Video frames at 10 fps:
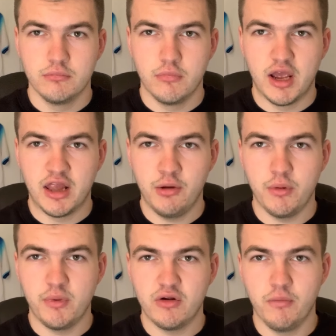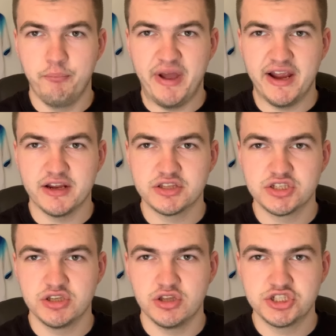Hello and welcome back to
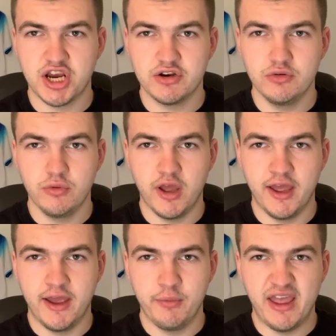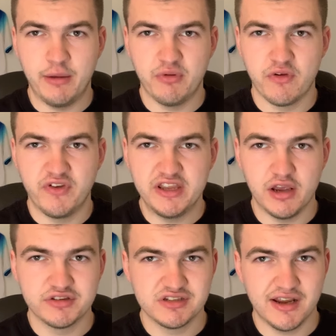the channel. We're here with a video
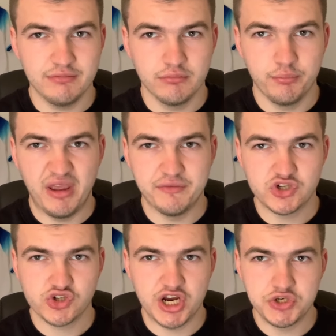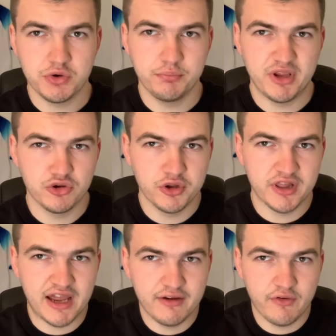today. Bit of a strange one. Been going
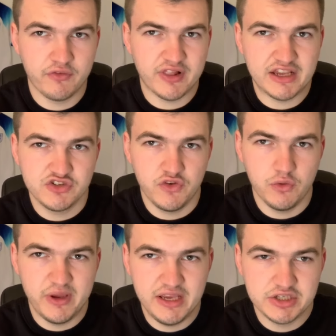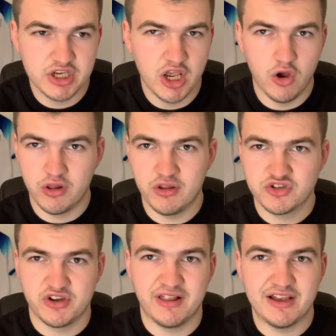live over the last few weeks. The
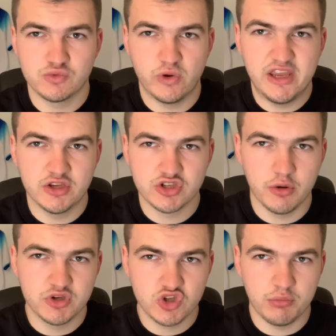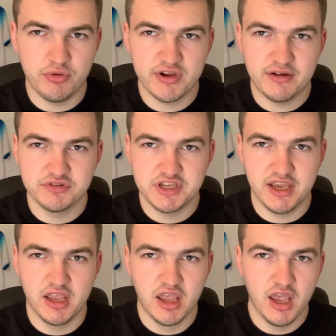last week or so with Stockport
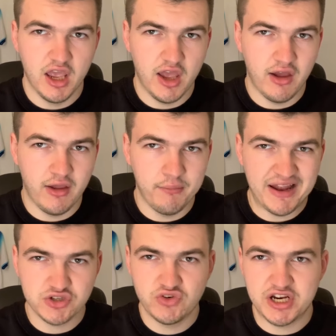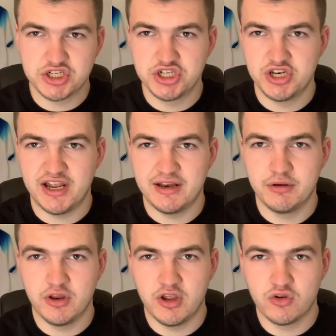County. Match reaction
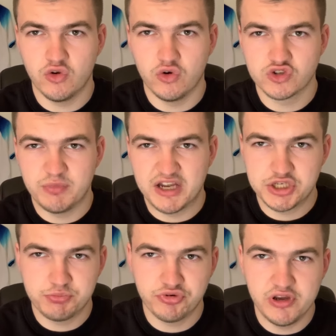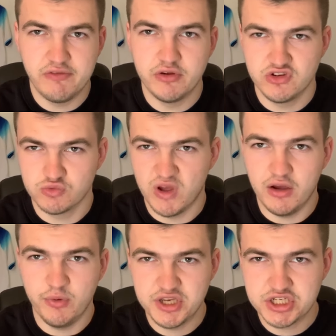and, of course, match previews as well,
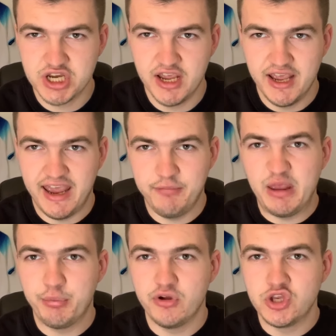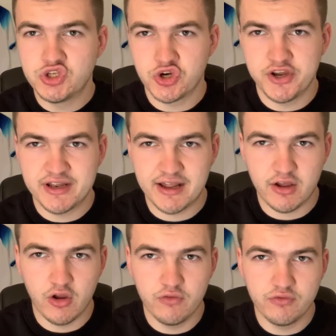which if people are enjoying that,
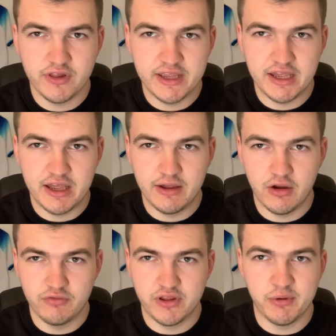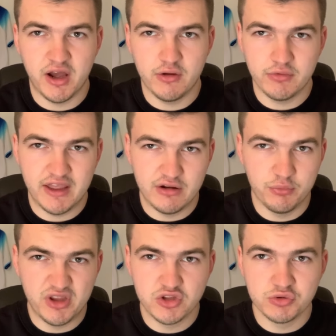hopefully you are. It'll
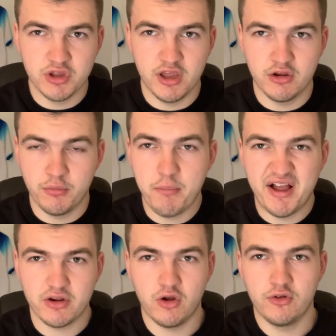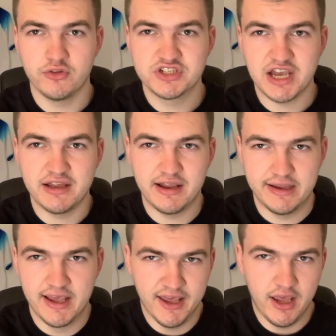be coming back on Saturday
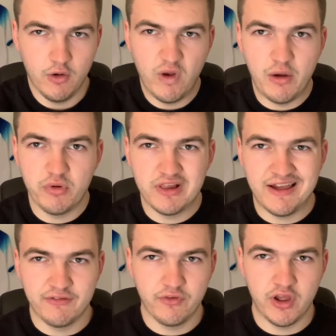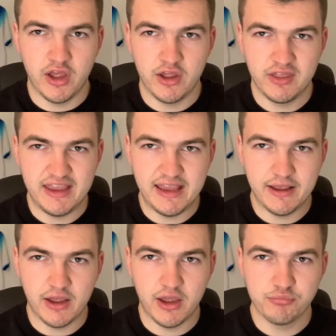where we'll have
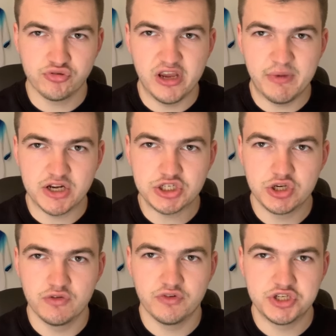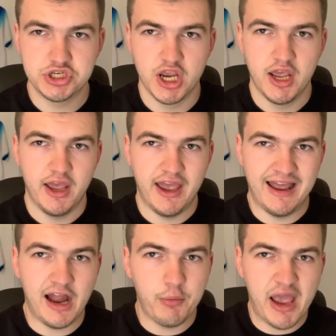the pre-match coverage. An
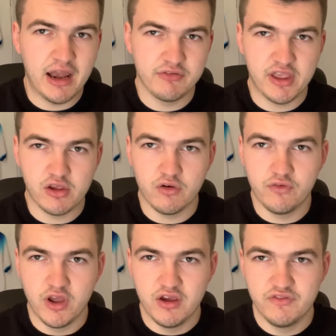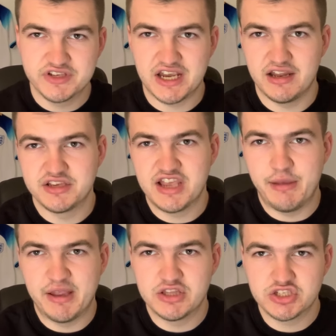hour ahead of kickoff for Saturday's game
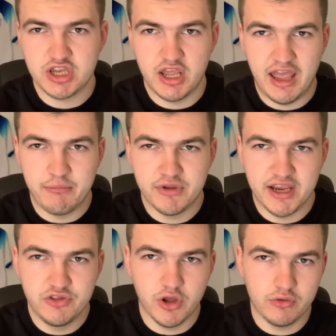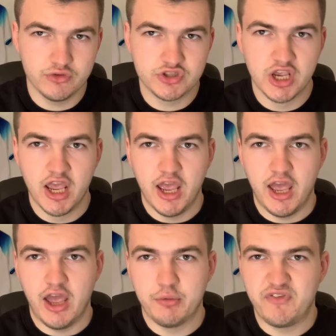against MK Dons.
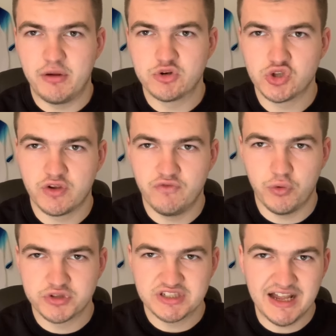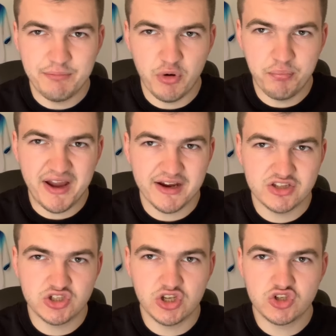Very much looking forward to that. But back
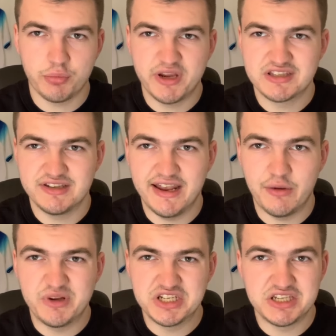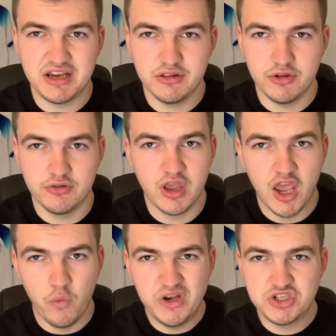to the topic today then, which is England,
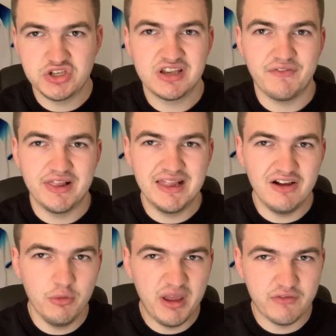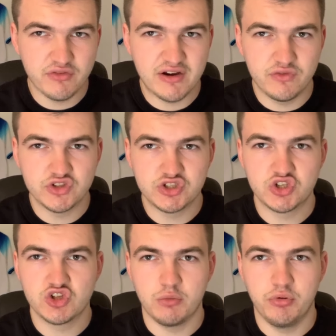which does have a little bit of a reference to
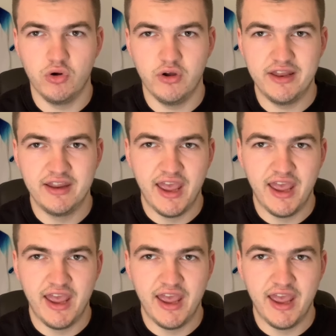Stockport in.